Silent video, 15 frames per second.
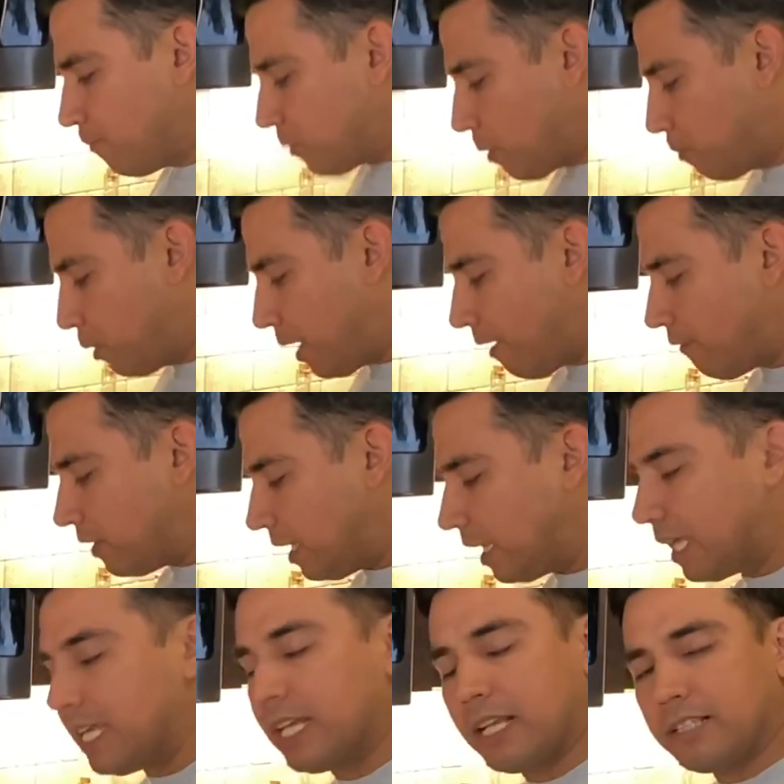put everything
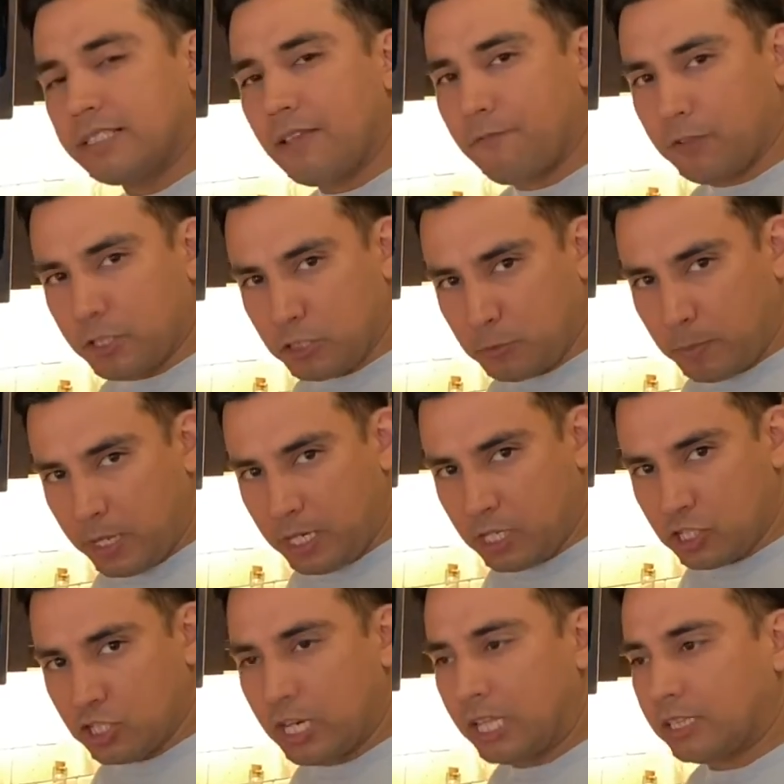in except for the
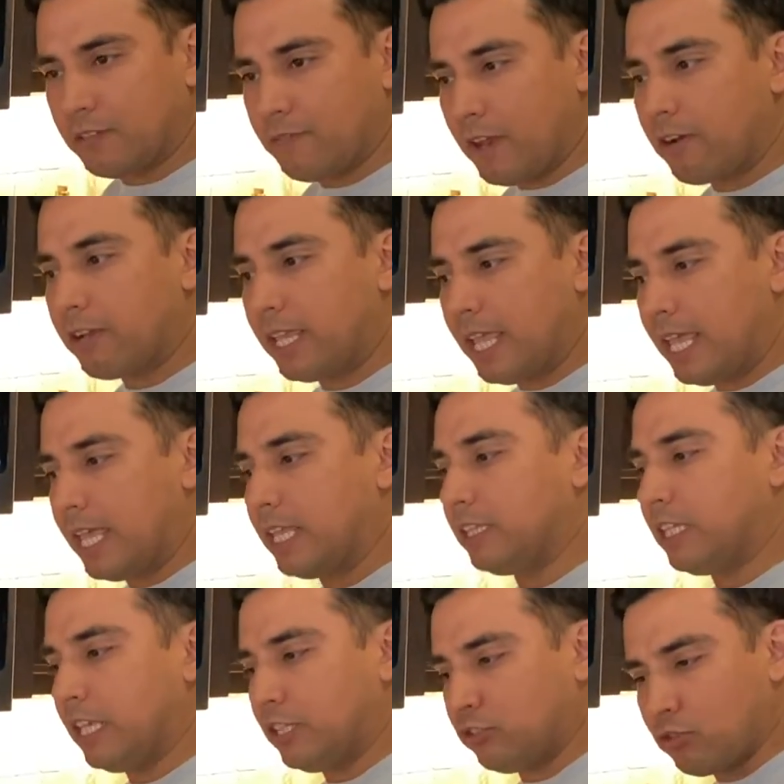spinach. And at the very end,
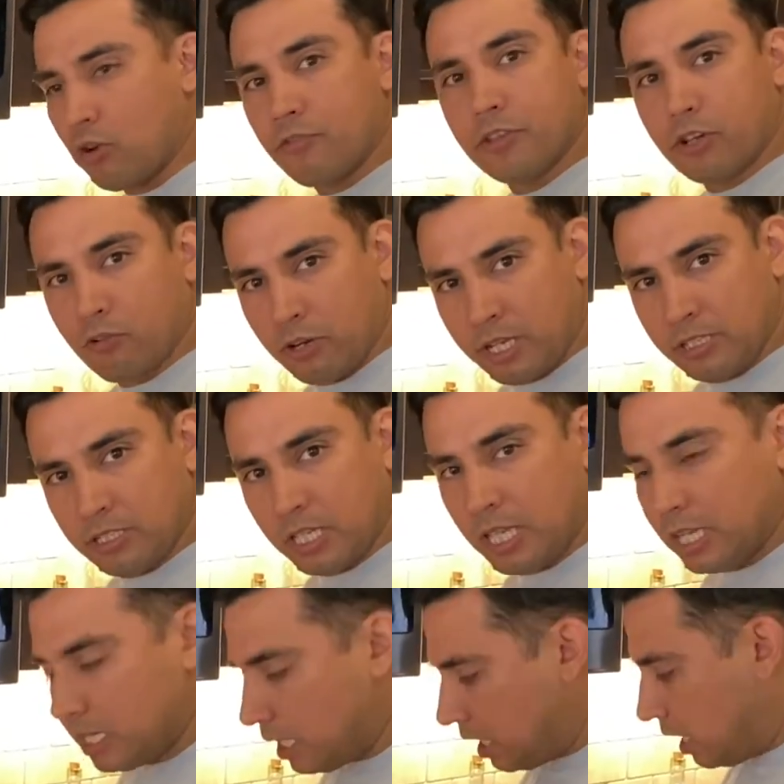then throw the greens
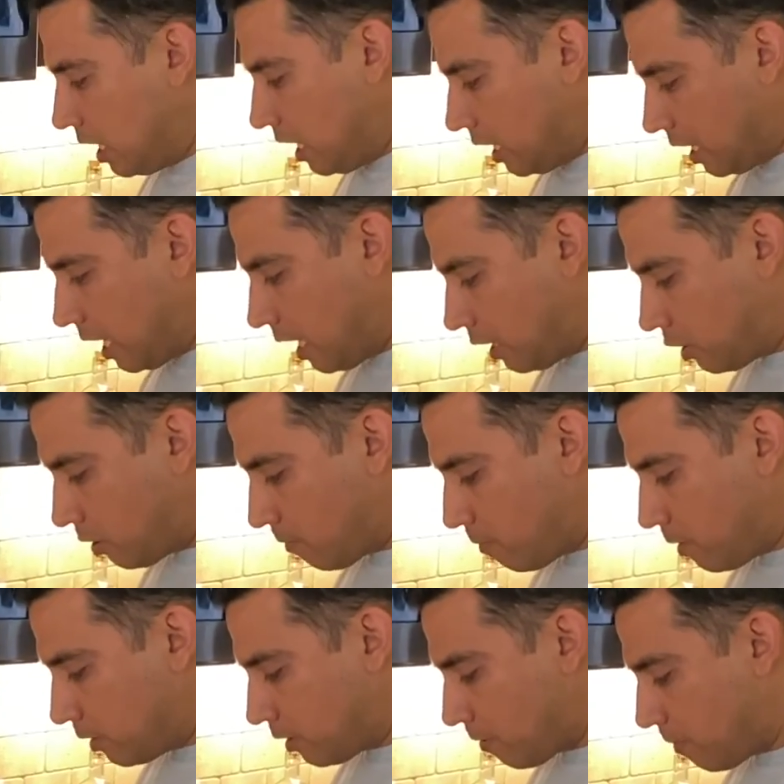in, get it
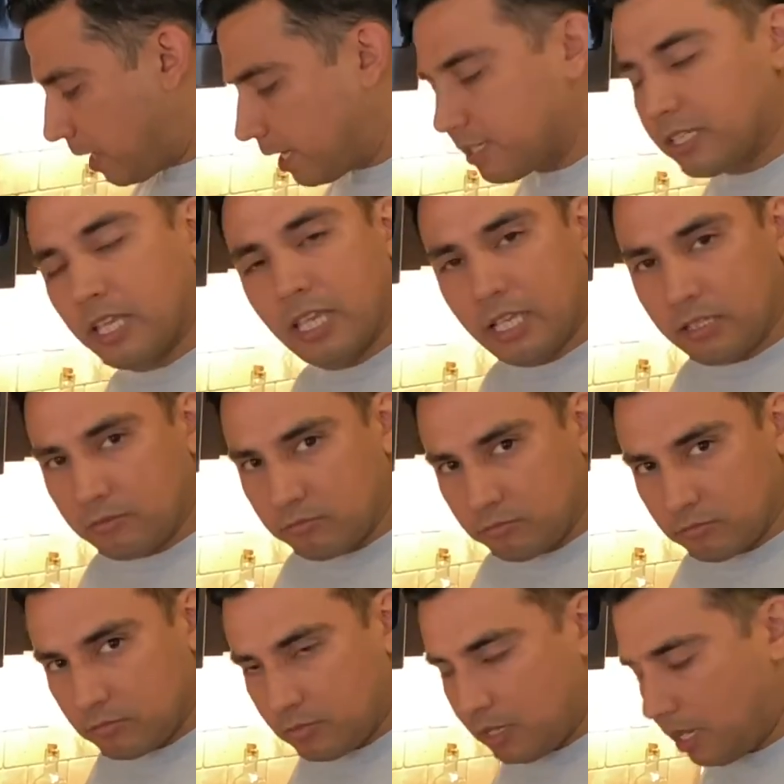to mix in,
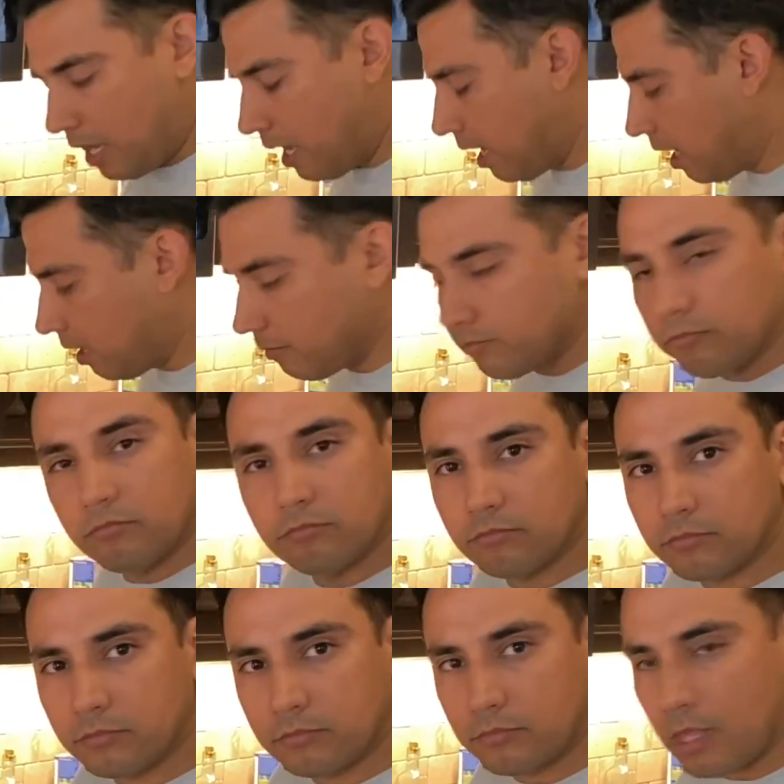and
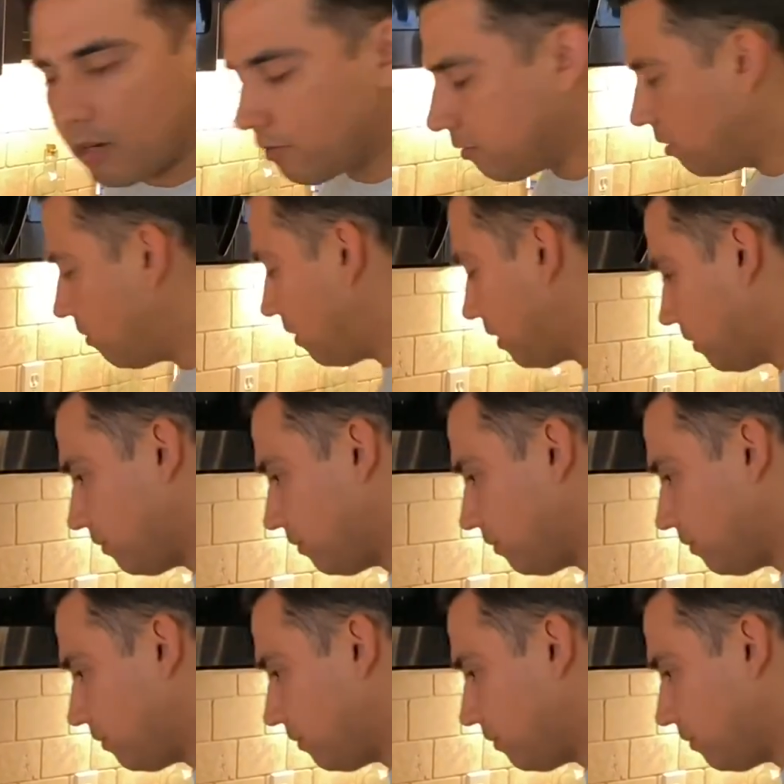that'll do it.